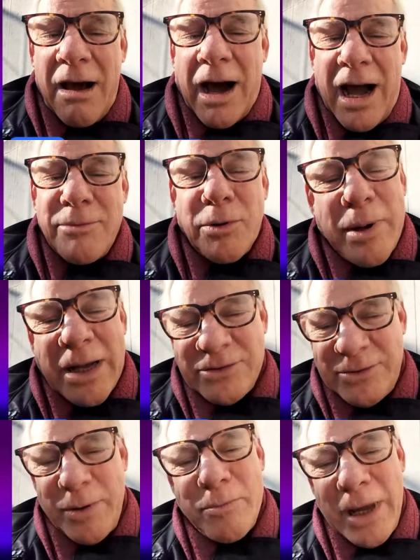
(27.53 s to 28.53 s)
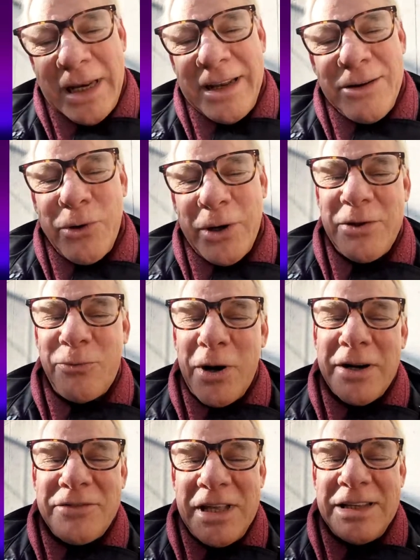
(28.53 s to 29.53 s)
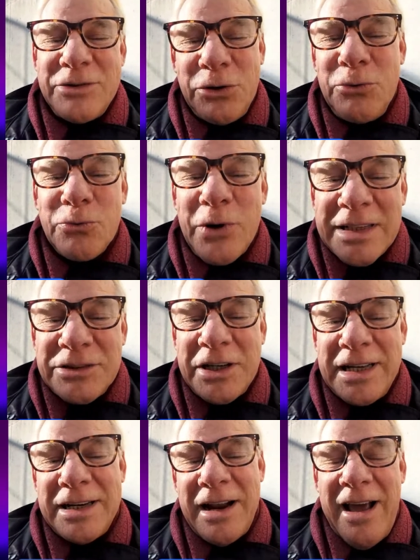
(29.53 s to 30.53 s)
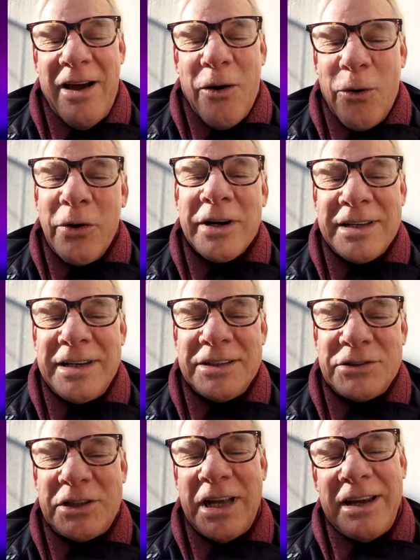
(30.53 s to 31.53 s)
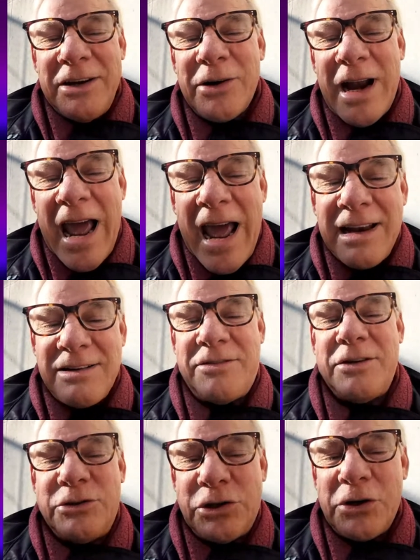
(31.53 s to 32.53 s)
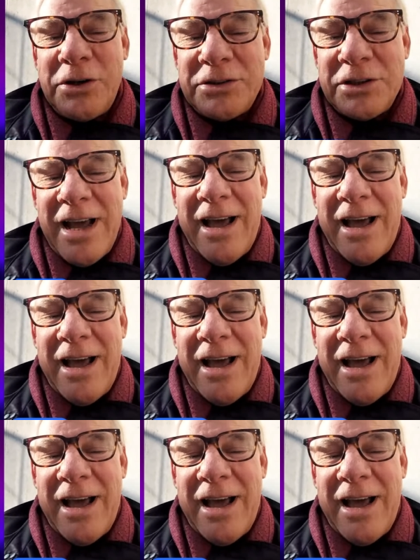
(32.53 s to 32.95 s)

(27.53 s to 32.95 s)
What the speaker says: I'm about to be meeting with one of the two resident organist here at the church,